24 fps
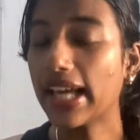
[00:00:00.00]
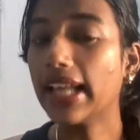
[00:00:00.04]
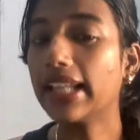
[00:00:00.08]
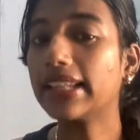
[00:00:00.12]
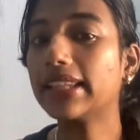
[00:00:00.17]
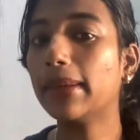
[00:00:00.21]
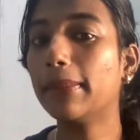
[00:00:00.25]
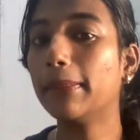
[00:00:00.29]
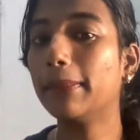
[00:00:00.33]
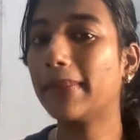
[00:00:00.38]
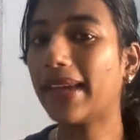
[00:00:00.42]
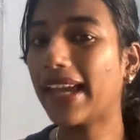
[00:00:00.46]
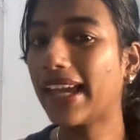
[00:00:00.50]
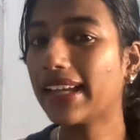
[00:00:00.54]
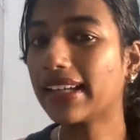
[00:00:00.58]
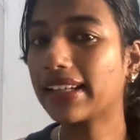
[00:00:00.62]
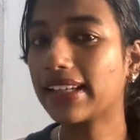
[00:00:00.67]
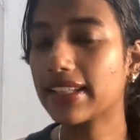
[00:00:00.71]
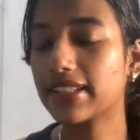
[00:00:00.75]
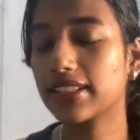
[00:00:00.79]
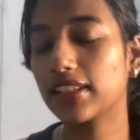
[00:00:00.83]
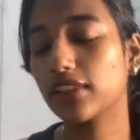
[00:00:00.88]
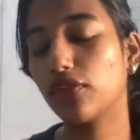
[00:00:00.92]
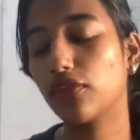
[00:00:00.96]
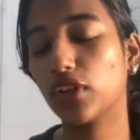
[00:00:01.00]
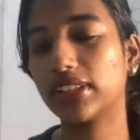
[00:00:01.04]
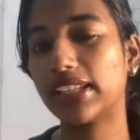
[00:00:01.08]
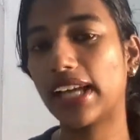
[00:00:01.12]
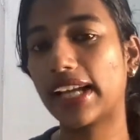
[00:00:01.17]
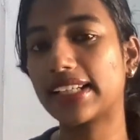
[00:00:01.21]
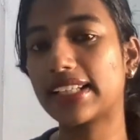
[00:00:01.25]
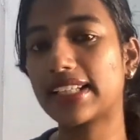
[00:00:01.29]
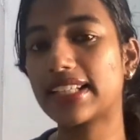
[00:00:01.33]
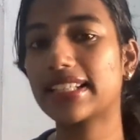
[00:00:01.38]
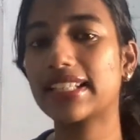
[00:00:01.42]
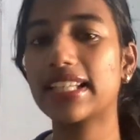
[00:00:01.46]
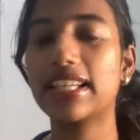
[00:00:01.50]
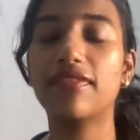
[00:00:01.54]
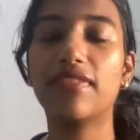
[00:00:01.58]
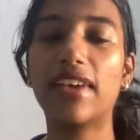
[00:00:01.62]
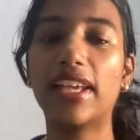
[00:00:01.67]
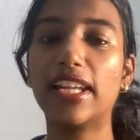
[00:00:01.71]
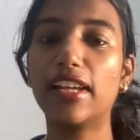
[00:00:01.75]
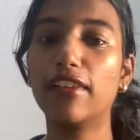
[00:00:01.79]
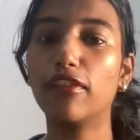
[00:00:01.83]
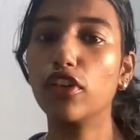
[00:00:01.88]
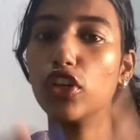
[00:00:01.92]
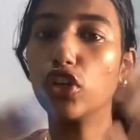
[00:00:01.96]
The main reason for that is, see,
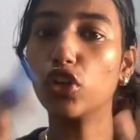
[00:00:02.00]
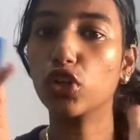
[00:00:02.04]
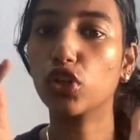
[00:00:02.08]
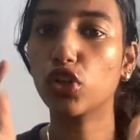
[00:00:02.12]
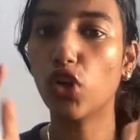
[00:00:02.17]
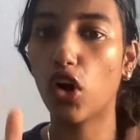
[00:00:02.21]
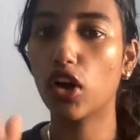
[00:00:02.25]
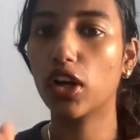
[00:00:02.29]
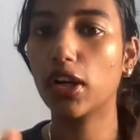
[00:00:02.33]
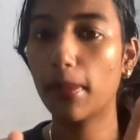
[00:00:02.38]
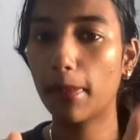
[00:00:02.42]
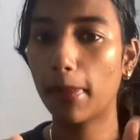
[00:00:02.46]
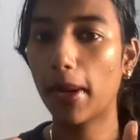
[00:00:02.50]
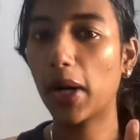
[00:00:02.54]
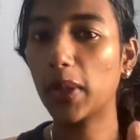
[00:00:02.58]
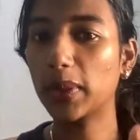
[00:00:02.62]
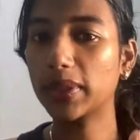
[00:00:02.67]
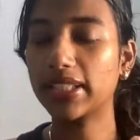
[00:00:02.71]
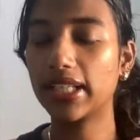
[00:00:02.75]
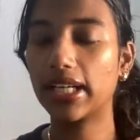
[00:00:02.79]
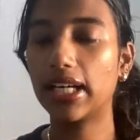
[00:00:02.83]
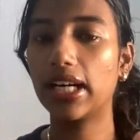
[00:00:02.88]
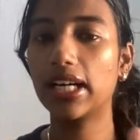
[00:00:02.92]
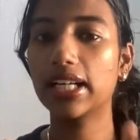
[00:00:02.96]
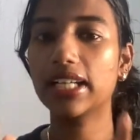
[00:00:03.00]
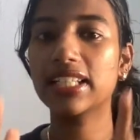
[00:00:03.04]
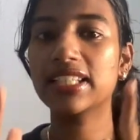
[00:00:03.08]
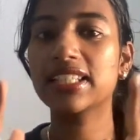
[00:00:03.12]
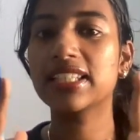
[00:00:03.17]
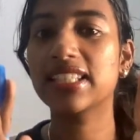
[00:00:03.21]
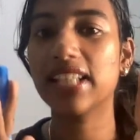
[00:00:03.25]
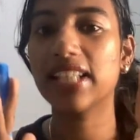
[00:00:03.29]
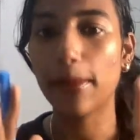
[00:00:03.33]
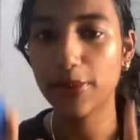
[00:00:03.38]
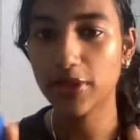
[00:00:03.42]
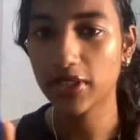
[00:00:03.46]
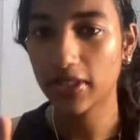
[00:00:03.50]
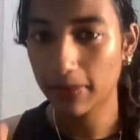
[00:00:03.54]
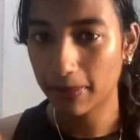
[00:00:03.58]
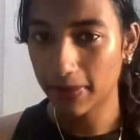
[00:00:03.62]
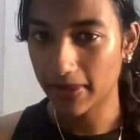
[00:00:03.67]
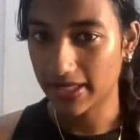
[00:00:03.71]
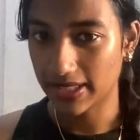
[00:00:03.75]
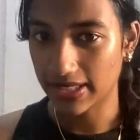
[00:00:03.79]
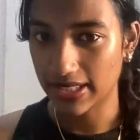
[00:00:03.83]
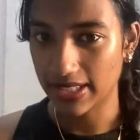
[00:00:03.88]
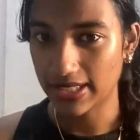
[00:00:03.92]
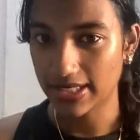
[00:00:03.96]
whenever you talk about a consumption
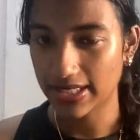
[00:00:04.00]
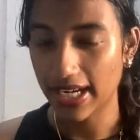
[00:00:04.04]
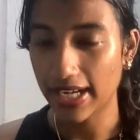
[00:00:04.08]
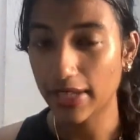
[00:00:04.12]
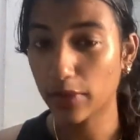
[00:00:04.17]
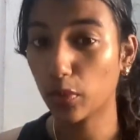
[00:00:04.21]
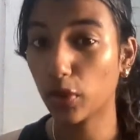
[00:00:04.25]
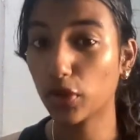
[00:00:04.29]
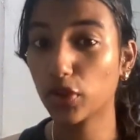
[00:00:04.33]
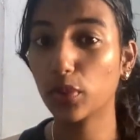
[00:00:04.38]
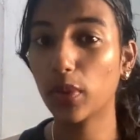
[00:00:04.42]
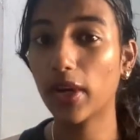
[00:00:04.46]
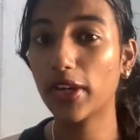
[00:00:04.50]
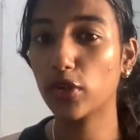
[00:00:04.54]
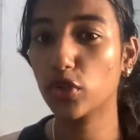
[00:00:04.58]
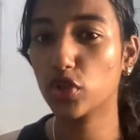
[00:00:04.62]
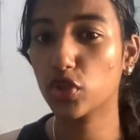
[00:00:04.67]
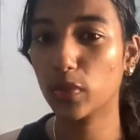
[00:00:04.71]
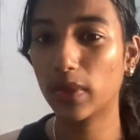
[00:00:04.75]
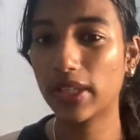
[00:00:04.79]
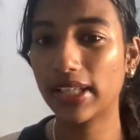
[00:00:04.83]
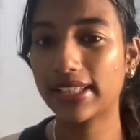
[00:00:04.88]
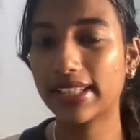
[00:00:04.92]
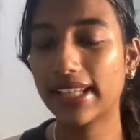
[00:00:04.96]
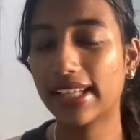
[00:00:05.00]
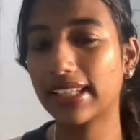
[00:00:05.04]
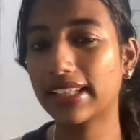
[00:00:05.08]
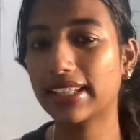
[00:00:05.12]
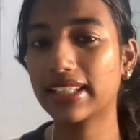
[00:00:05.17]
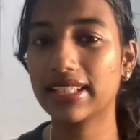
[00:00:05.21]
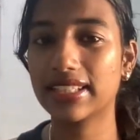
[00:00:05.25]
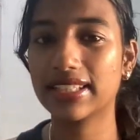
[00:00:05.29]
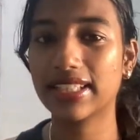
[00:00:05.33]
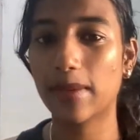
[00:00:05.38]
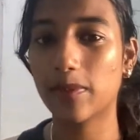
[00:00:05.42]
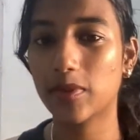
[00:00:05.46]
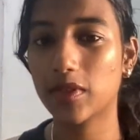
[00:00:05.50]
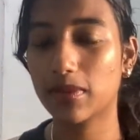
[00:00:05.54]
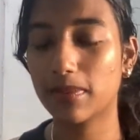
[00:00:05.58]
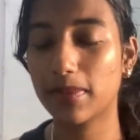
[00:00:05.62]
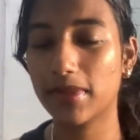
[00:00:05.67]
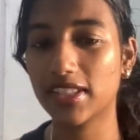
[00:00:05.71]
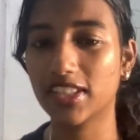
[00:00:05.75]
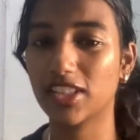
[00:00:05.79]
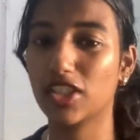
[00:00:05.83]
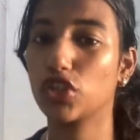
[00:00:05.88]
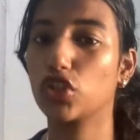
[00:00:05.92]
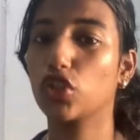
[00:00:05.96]
business, right, what do I usually tell in consumption
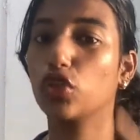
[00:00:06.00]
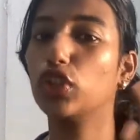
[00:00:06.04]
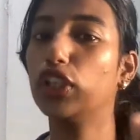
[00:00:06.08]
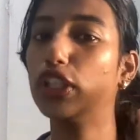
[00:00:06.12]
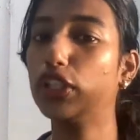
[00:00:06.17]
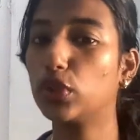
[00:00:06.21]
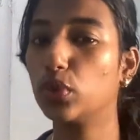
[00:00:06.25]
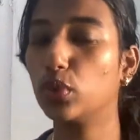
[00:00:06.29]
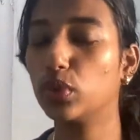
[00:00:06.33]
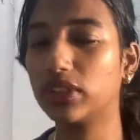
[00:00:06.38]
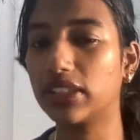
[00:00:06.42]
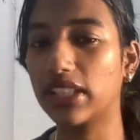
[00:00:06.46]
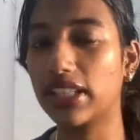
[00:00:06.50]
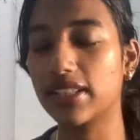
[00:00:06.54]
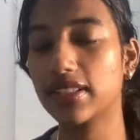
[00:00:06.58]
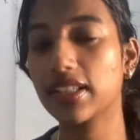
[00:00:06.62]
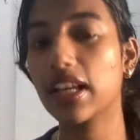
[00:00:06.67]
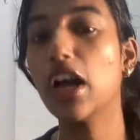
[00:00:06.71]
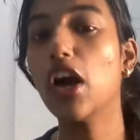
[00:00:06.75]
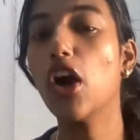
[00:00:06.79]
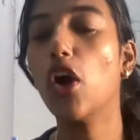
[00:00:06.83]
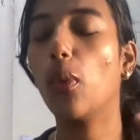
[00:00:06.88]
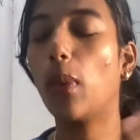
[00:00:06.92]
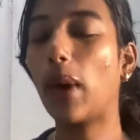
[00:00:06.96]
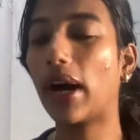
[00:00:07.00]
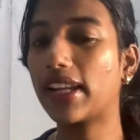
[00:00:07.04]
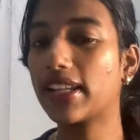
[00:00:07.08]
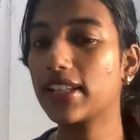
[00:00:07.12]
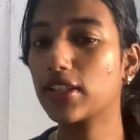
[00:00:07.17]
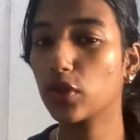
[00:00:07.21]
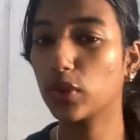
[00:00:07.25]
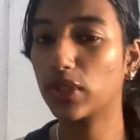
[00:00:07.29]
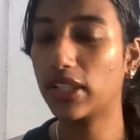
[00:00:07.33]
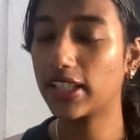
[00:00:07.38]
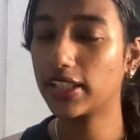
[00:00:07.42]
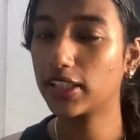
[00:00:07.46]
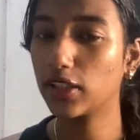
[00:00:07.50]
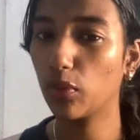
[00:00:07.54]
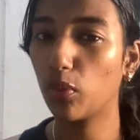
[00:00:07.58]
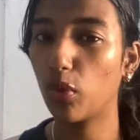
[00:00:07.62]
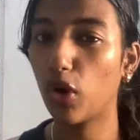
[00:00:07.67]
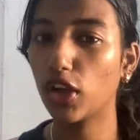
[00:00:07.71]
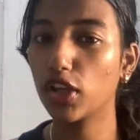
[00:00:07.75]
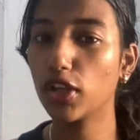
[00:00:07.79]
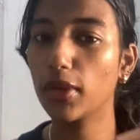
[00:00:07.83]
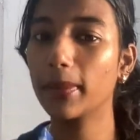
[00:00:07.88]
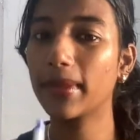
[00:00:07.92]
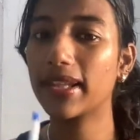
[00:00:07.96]
business? You need two things. One is you need the
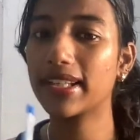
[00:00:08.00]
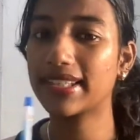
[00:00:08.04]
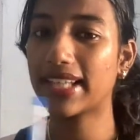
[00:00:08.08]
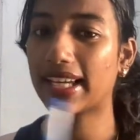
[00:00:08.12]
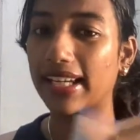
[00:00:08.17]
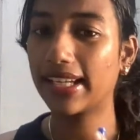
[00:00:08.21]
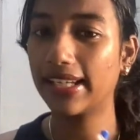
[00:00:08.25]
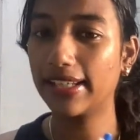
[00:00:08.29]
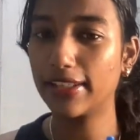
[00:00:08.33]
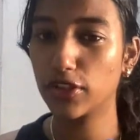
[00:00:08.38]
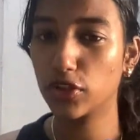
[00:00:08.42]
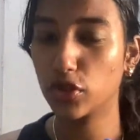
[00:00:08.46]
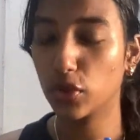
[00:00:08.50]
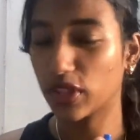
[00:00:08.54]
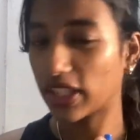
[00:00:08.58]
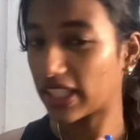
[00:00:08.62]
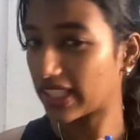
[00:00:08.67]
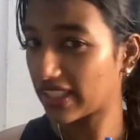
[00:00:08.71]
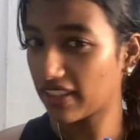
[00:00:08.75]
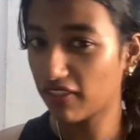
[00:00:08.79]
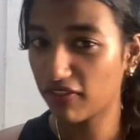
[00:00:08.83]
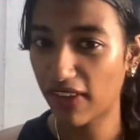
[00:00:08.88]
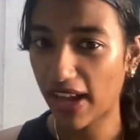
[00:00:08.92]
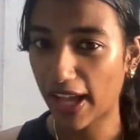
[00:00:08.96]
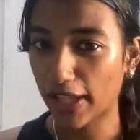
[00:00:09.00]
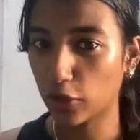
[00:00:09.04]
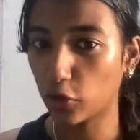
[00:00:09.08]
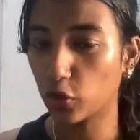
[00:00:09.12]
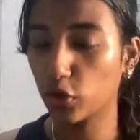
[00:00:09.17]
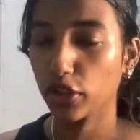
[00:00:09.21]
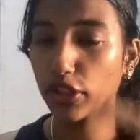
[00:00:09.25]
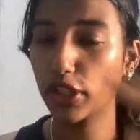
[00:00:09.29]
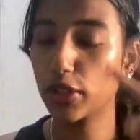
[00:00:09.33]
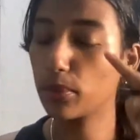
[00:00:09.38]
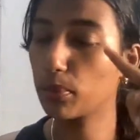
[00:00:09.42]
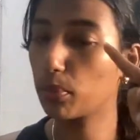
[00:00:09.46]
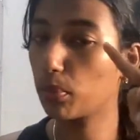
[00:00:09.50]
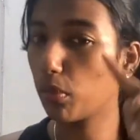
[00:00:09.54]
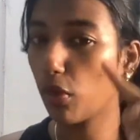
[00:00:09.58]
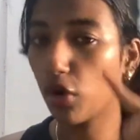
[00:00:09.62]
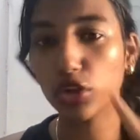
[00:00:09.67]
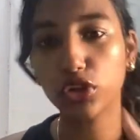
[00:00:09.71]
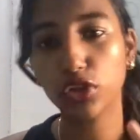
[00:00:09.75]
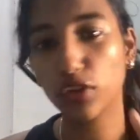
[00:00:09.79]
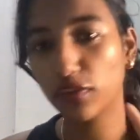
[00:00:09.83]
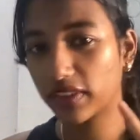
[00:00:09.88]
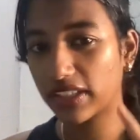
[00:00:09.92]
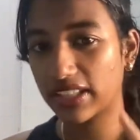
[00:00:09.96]
volume. The second is you need the value. You need
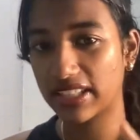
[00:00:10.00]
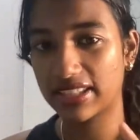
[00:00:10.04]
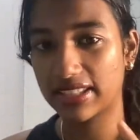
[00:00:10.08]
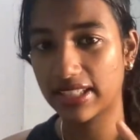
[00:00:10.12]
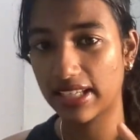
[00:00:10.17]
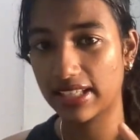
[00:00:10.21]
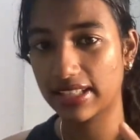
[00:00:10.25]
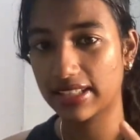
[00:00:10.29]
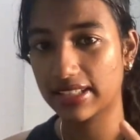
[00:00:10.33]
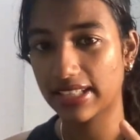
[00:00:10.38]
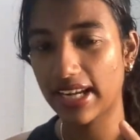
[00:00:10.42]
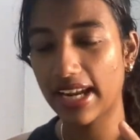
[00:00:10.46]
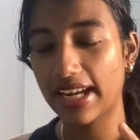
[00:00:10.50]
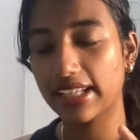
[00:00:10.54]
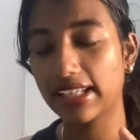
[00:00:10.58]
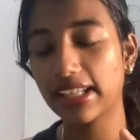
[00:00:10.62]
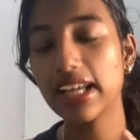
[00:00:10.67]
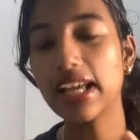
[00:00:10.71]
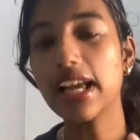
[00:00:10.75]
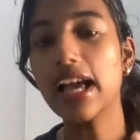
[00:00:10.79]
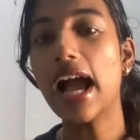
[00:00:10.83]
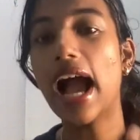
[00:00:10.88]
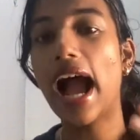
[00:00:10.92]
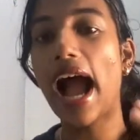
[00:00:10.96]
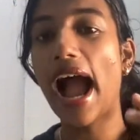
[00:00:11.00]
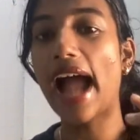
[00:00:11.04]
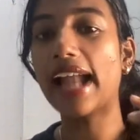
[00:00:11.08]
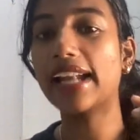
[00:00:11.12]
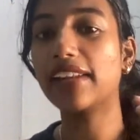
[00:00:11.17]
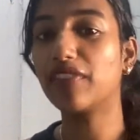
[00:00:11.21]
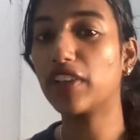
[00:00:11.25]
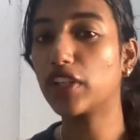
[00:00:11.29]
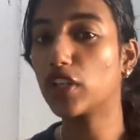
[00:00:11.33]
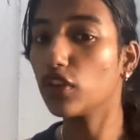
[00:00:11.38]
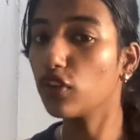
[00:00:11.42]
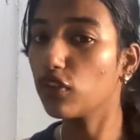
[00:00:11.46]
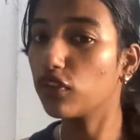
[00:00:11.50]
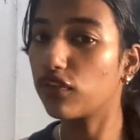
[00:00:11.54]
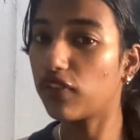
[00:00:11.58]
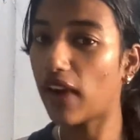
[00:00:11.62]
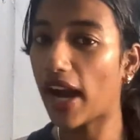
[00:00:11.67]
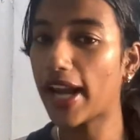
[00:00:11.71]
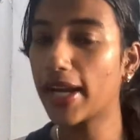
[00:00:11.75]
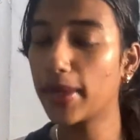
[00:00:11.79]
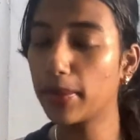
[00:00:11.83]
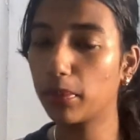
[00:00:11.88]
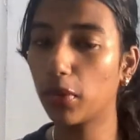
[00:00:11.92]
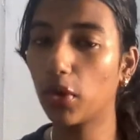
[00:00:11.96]
both of these things, right? And when you
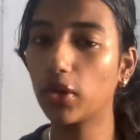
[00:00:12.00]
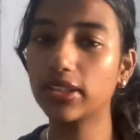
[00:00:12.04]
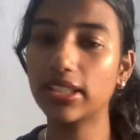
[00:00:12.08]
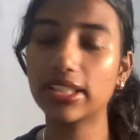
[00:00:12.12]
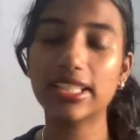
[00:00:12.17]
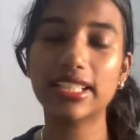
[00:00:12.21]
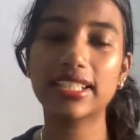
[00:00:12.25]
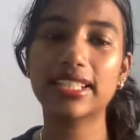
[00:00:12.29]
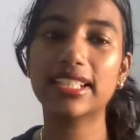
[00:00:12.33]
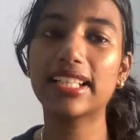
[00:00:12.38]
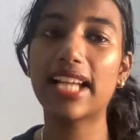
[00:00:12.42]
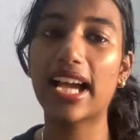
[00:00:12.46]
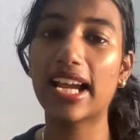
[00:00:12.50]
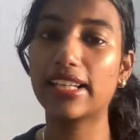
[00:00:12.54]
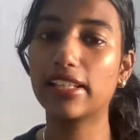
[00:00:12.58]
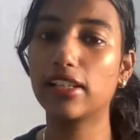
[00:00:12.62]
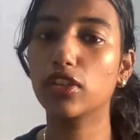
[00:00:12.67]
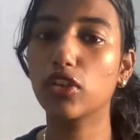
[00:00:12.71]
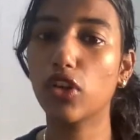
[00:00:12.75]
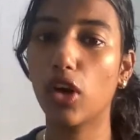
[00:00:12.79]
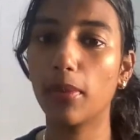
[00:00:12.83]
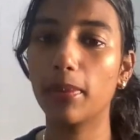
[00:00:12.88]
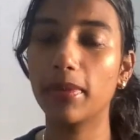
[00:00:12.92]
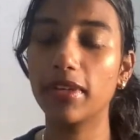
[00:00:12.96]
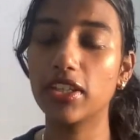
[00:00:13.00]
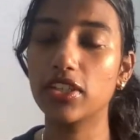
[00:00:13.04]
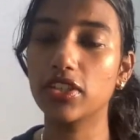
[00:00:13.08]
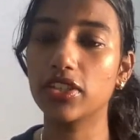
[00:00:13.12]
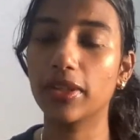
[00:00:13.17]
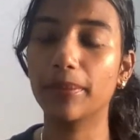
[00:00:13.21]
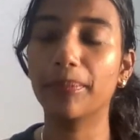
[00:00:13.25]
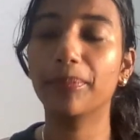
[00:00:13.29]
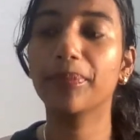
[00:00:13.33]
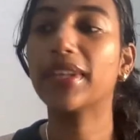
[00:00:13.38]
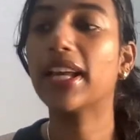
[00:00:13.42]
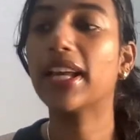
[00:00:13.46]
find both, it is an ideal combination.